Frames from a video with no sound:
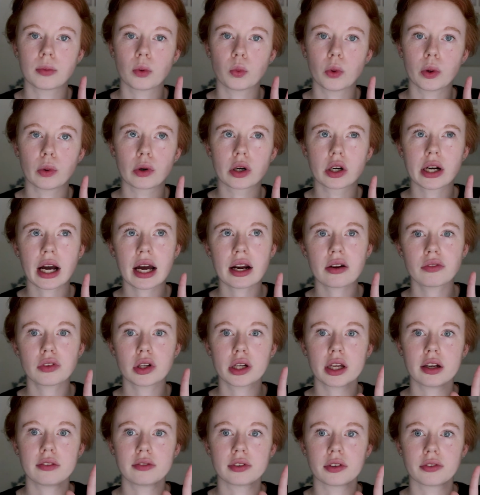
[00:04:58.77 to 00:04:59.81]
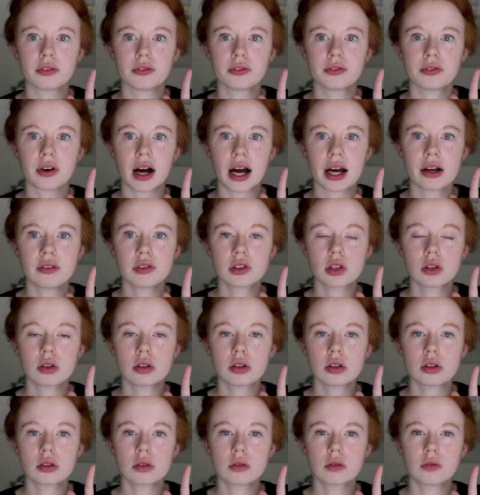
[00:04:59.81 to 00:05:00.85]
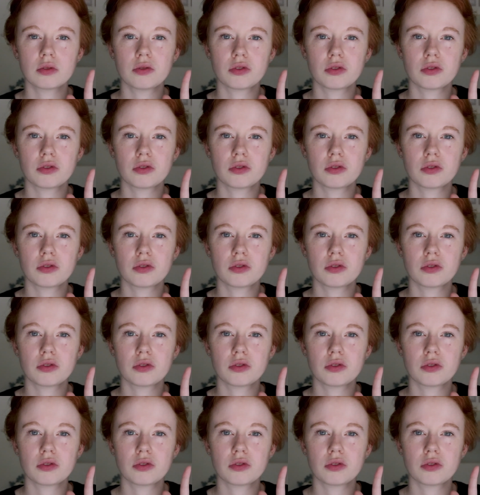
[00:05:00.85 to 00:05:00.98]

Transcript: but we were kind of looking for 5 total